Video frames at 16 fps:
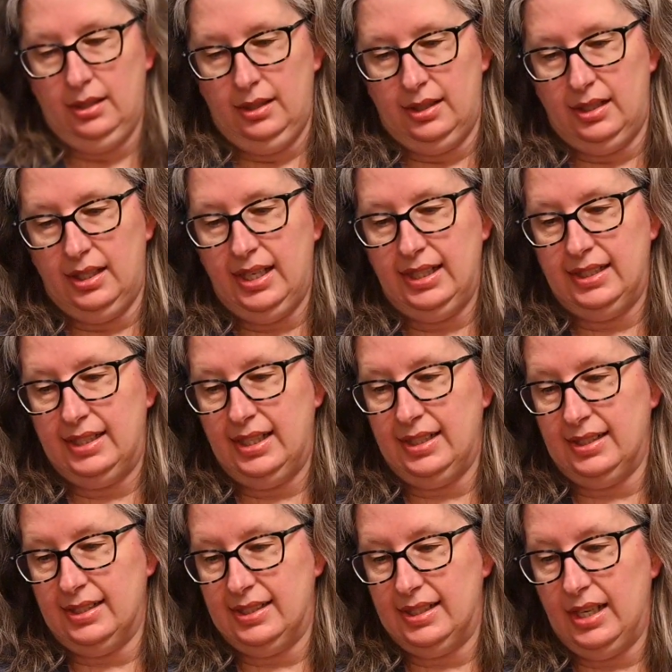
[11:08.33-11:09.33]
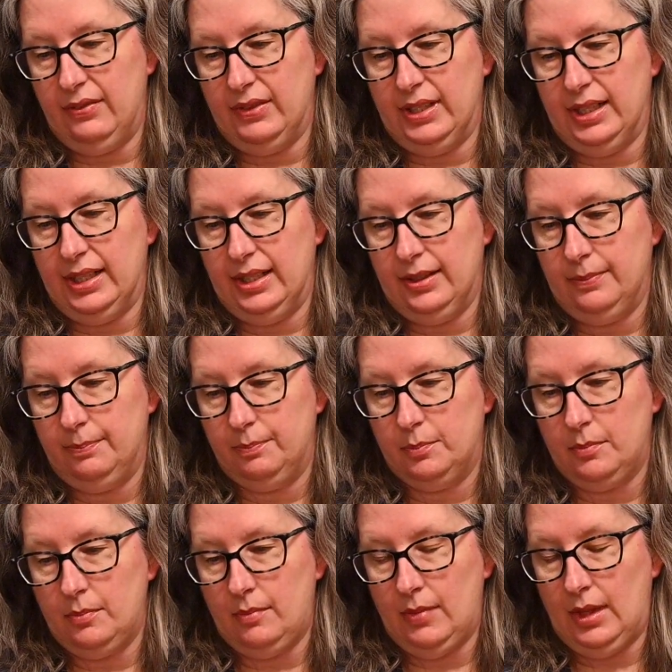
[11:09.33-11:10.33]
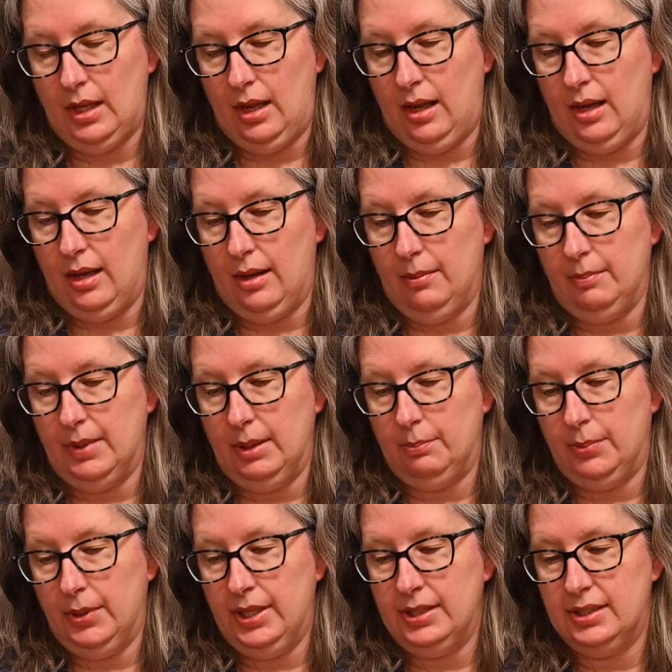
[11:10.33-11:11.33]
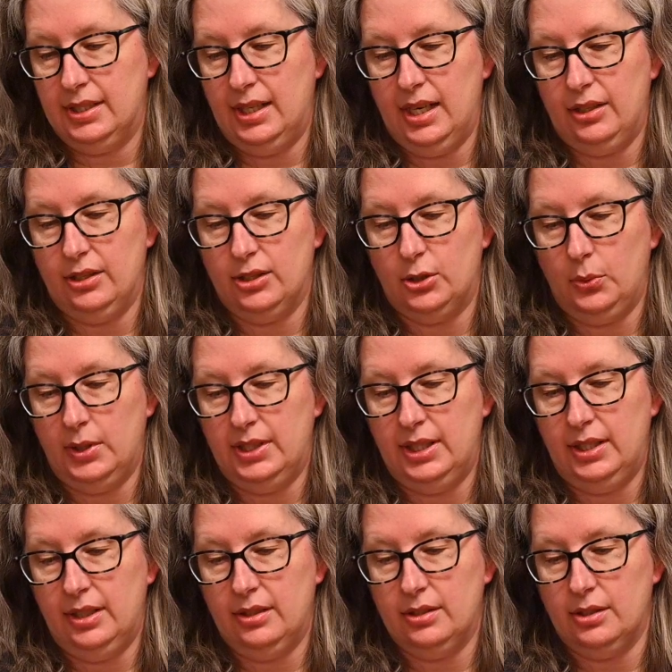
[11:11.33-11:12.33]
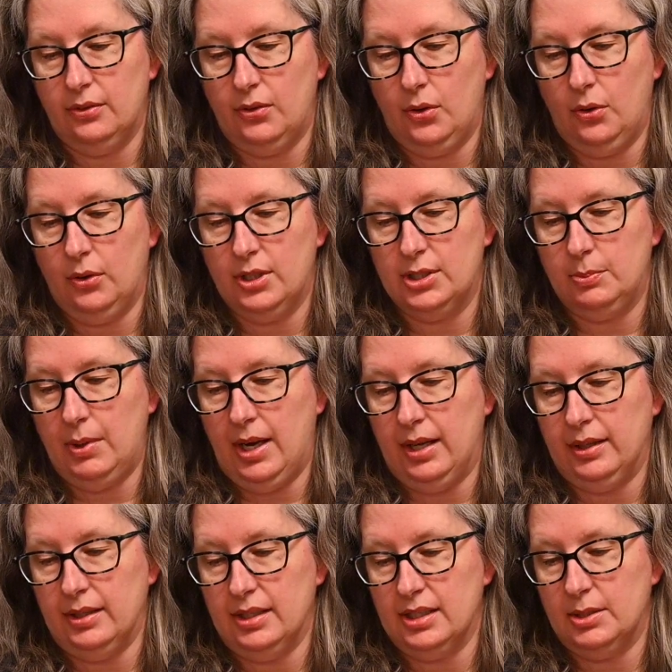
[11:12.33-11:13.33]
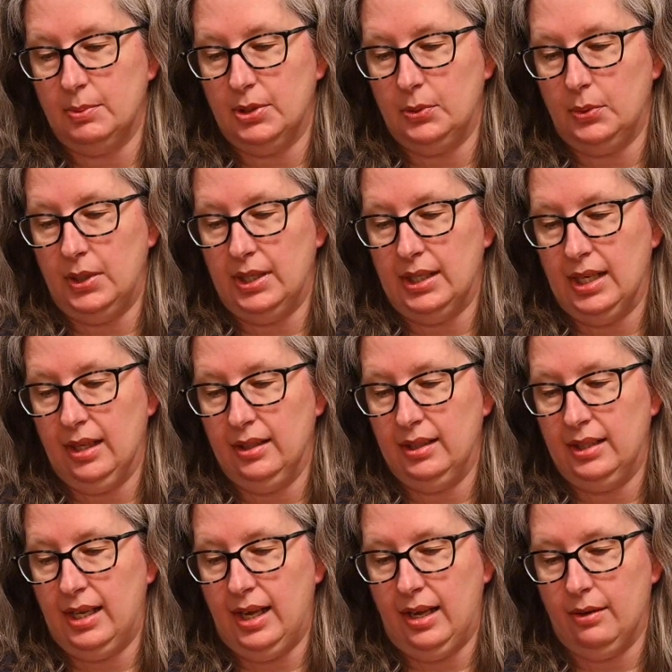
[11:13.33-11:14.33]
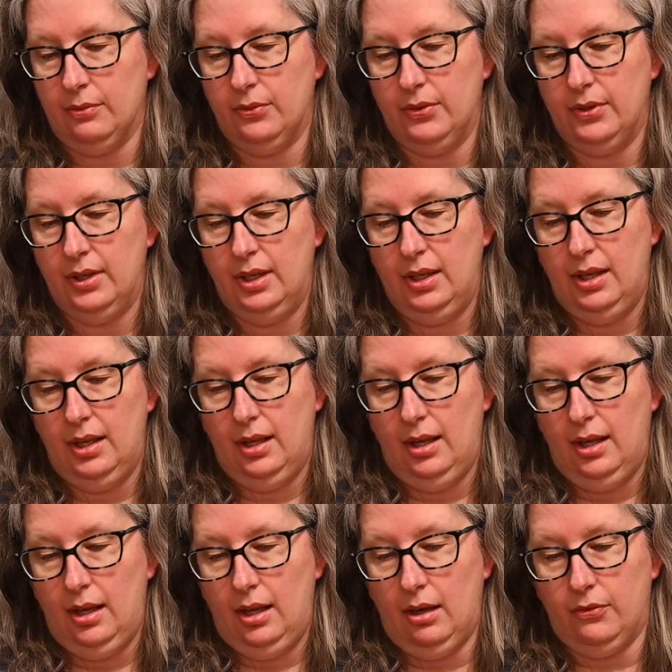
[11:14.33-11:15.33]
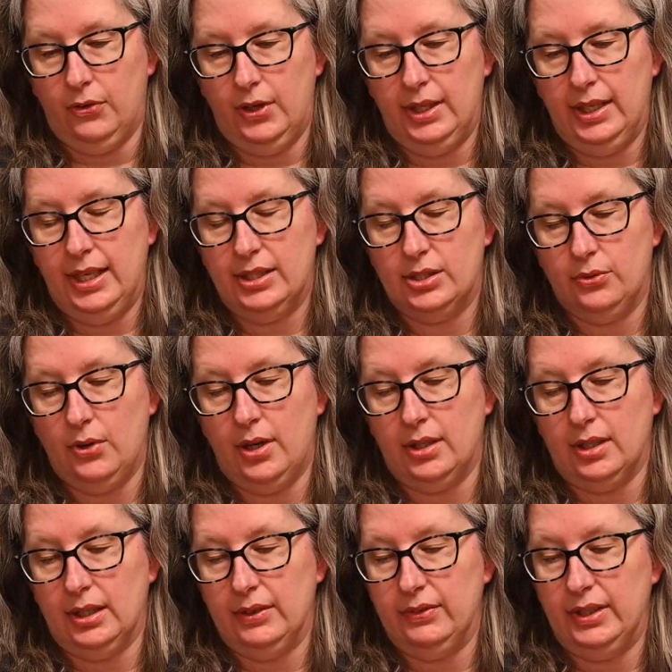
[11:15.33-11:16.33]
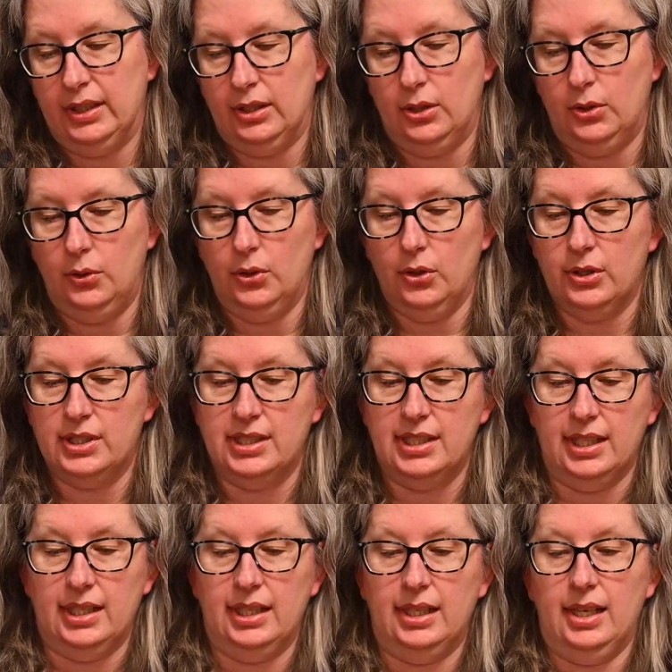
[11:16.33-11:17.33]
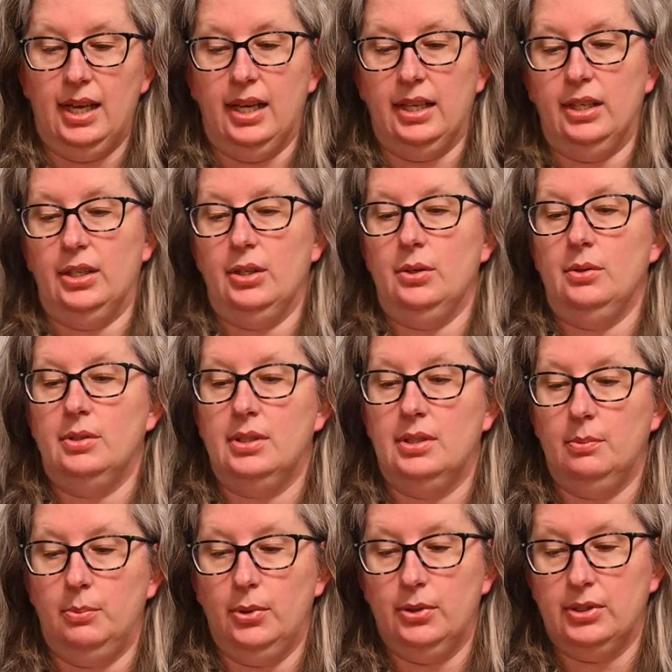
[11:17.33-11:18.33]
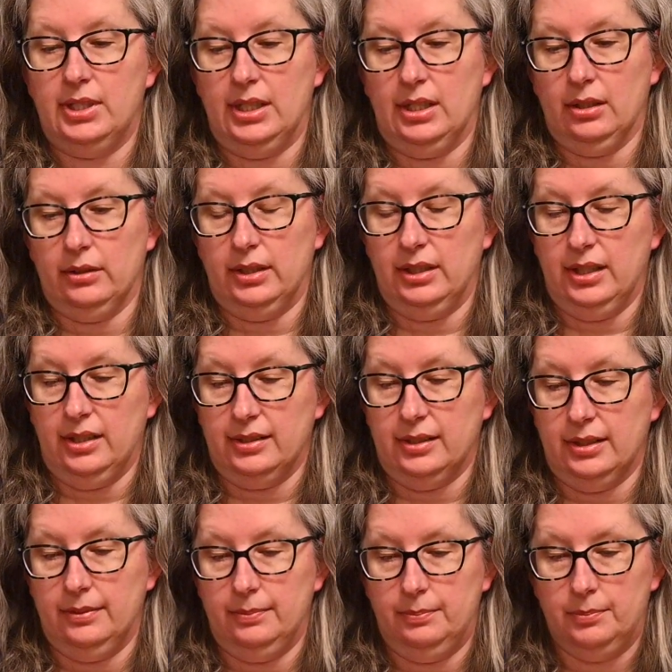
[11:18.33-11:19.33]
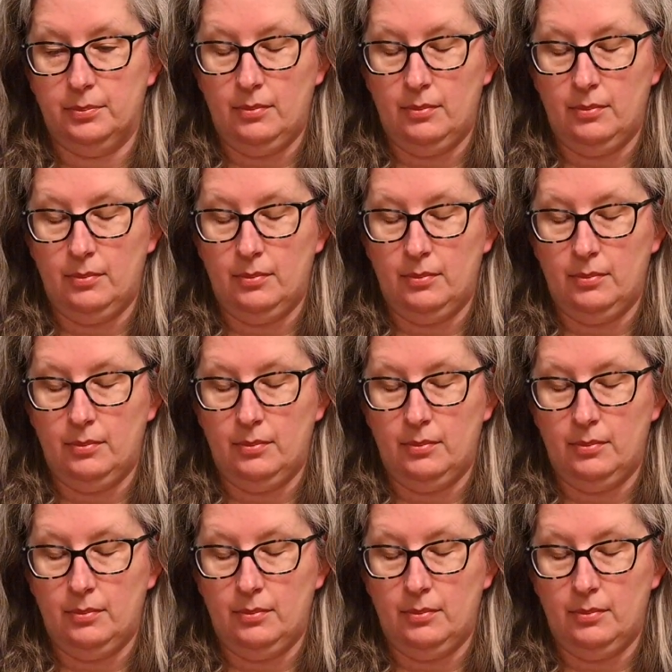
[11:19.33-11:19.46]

1970. It brings together 20 years of correspondence between Helen Hanff, a freelance writer living in New York City, and a used book dealer in London.